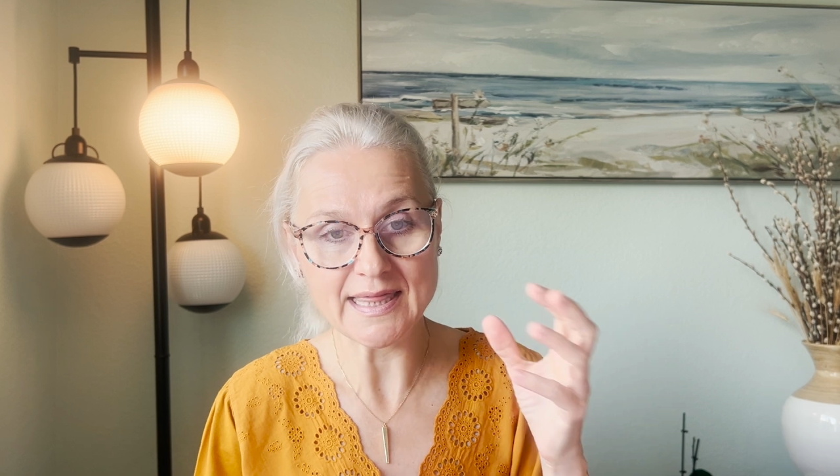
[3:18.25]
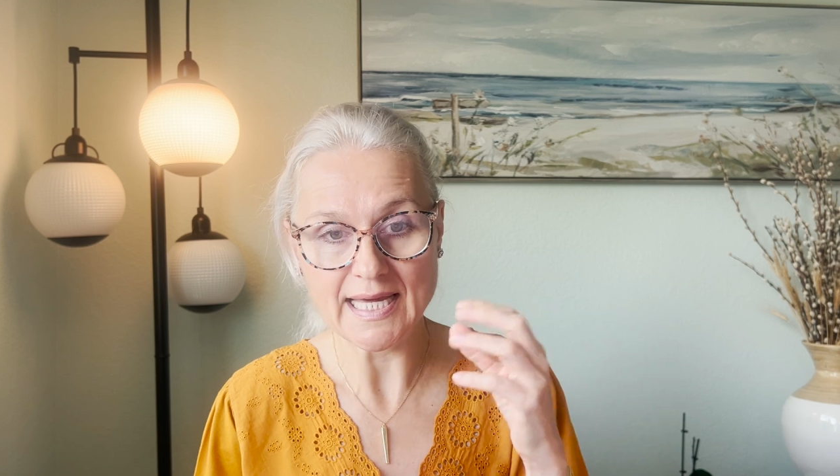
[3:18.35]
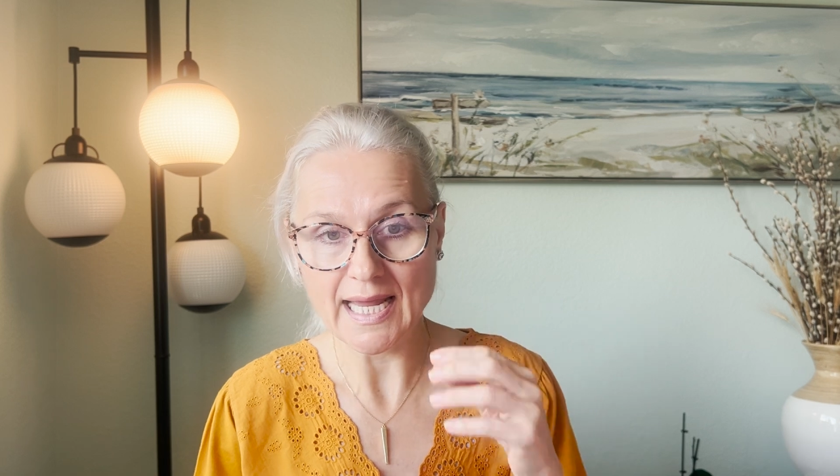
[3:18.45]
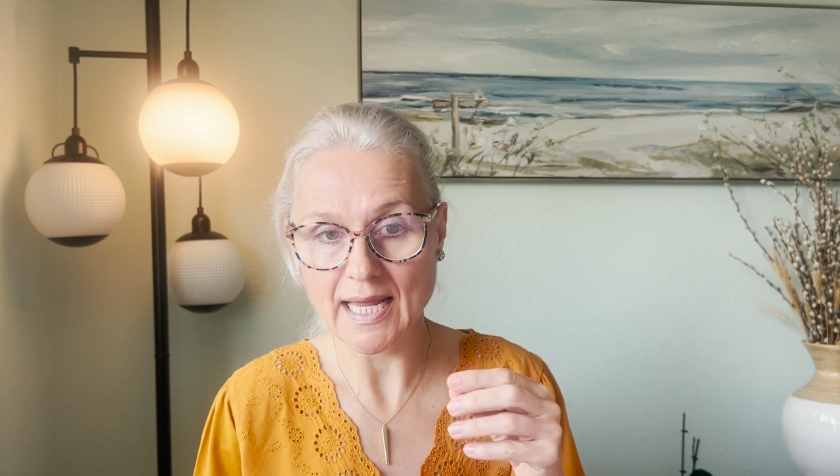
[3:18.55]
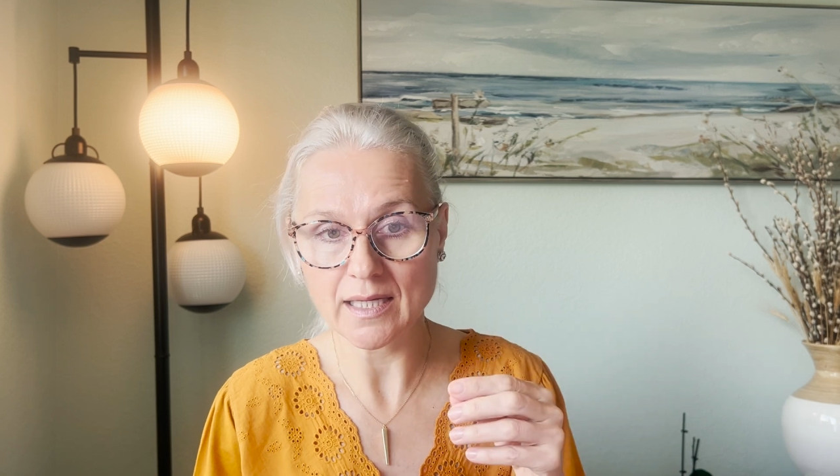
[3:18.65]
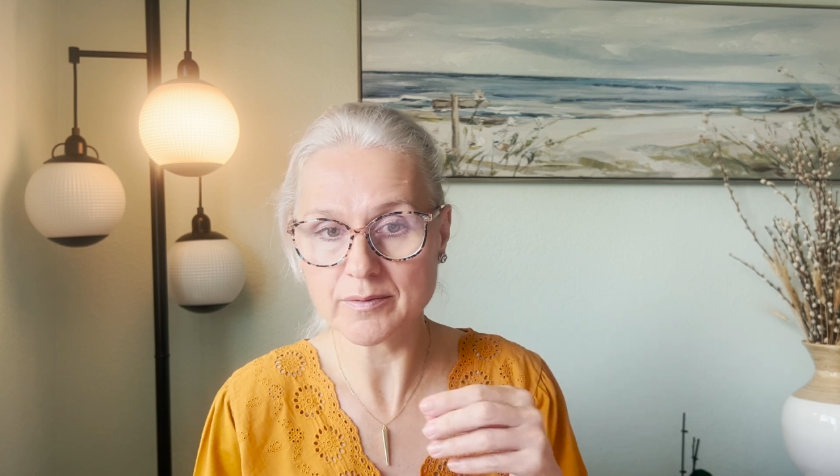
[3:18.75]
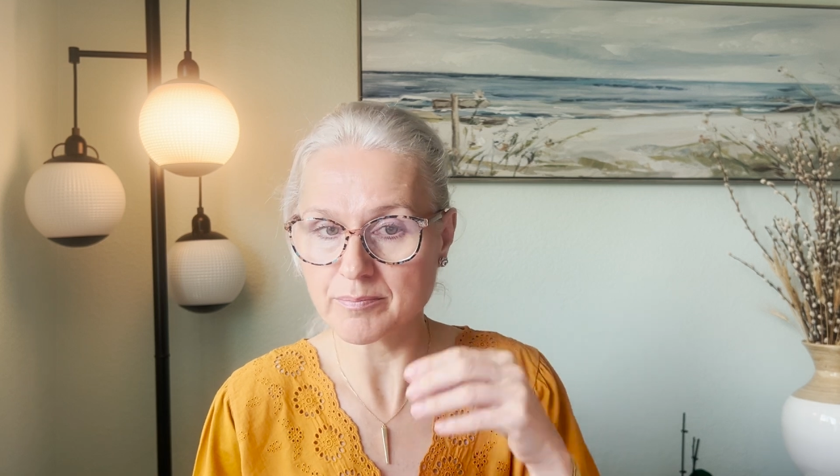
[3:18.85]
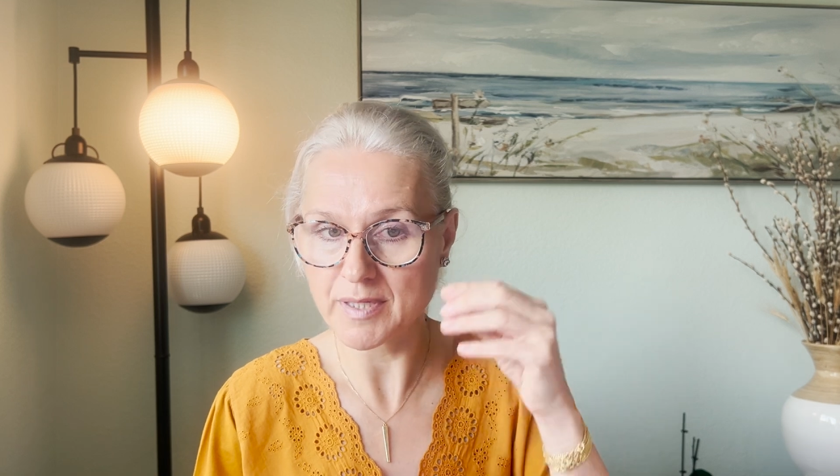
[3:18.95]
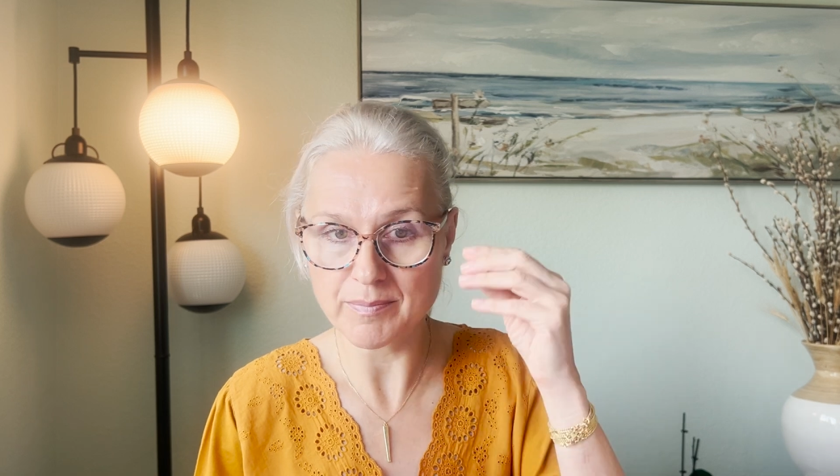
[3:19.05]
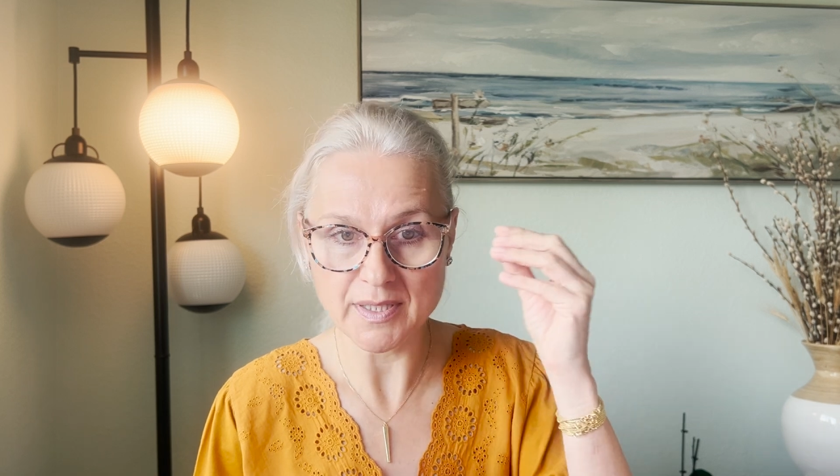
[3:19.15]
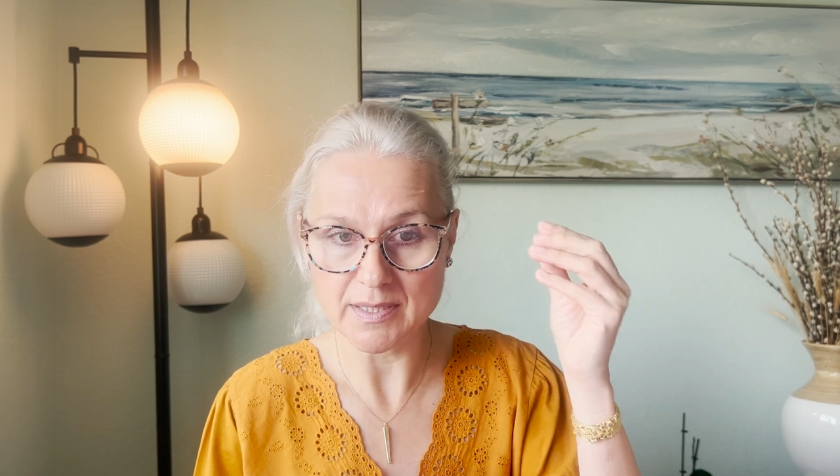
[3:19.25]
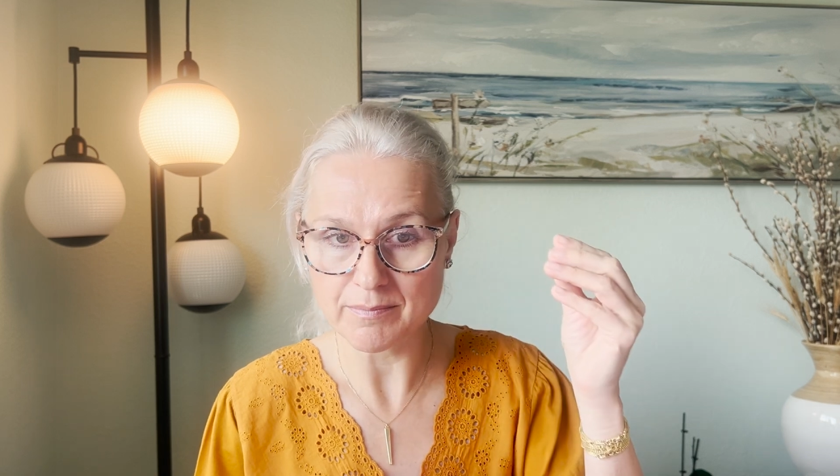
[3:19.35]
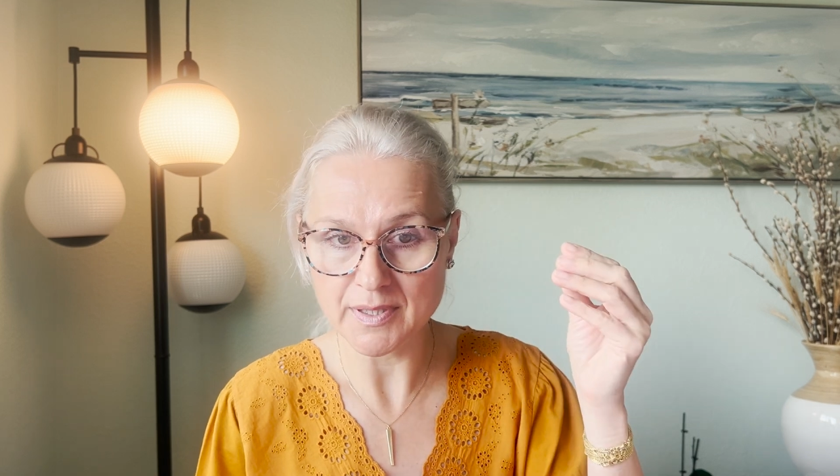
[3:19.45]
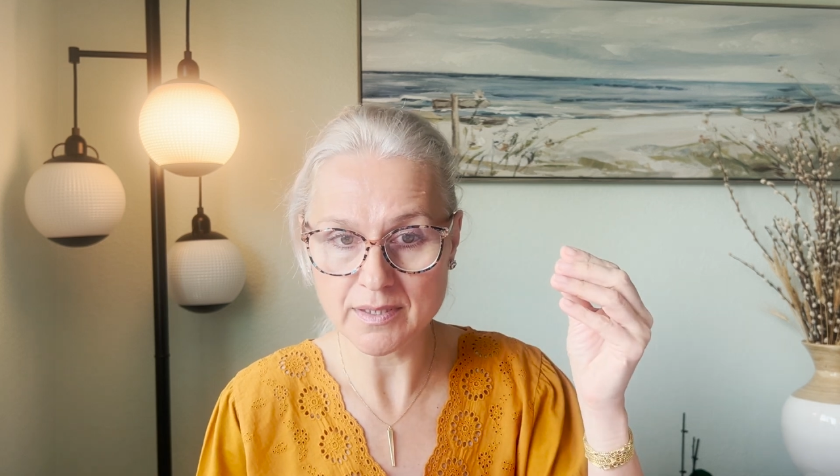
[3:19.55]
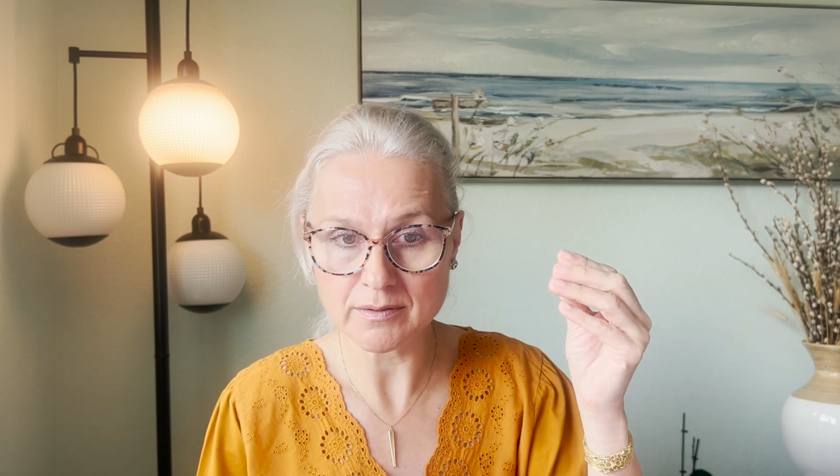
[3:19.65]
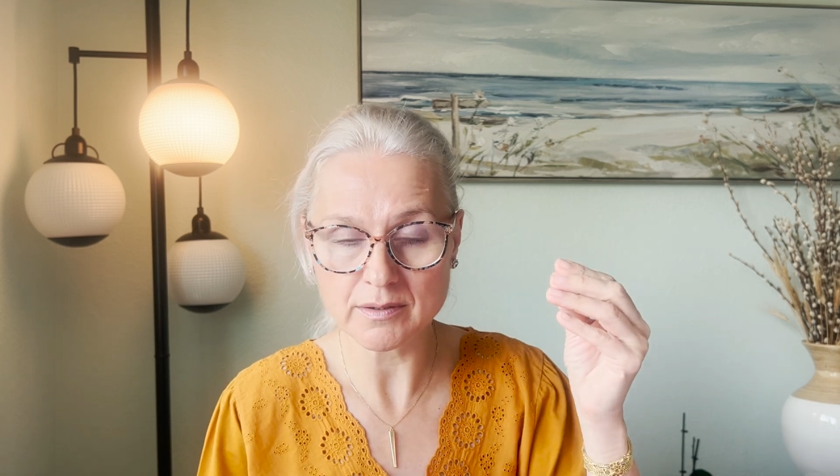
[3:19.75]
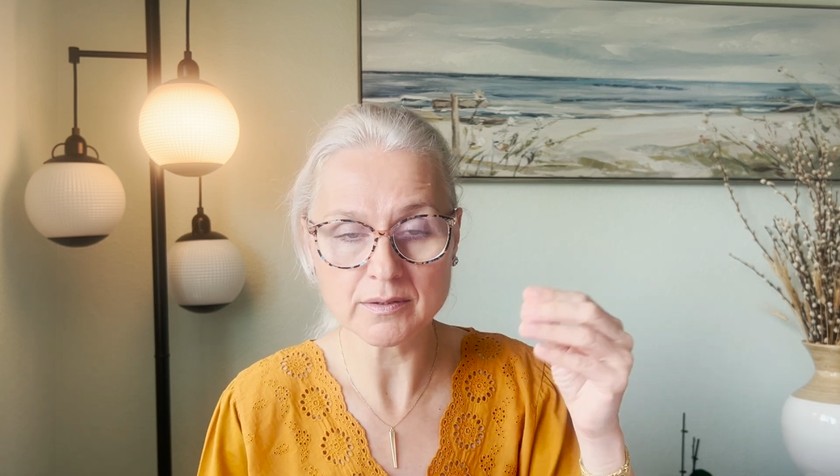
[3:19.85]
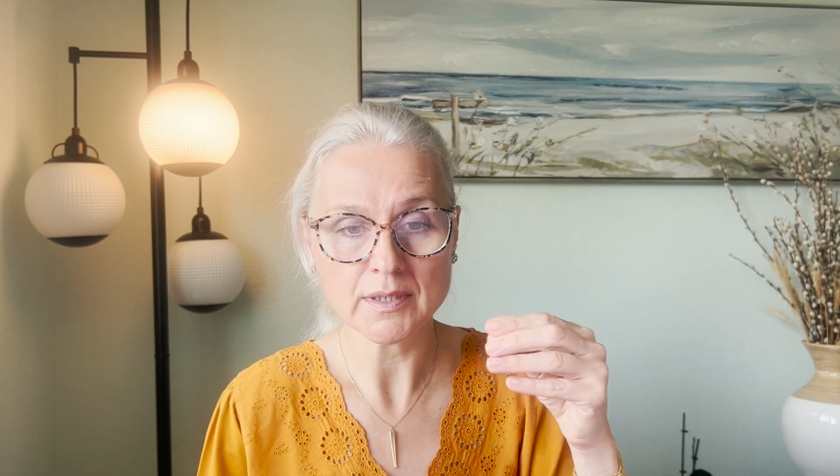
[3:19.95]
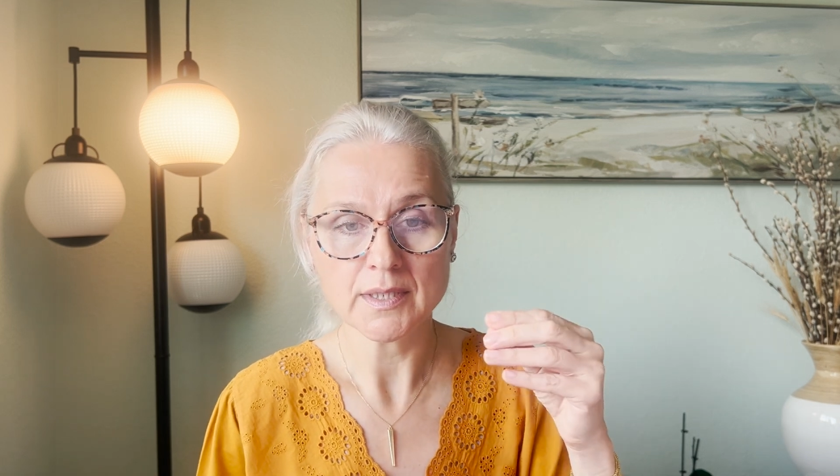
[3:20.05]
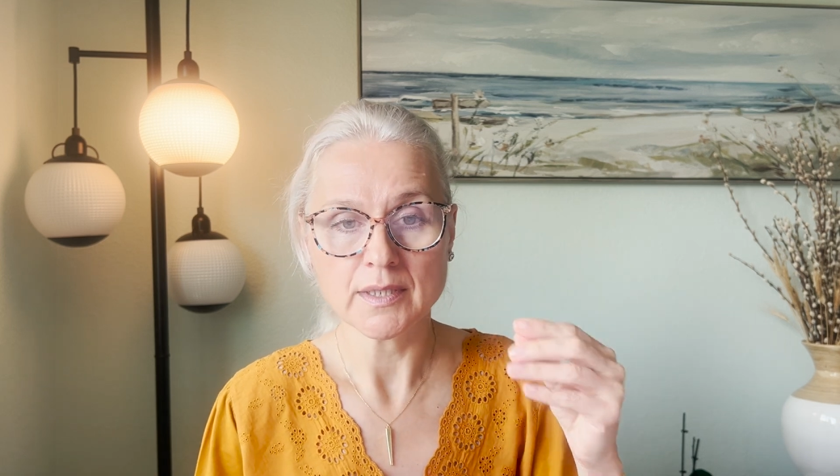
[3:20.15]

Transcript: the end, maybe in the middle,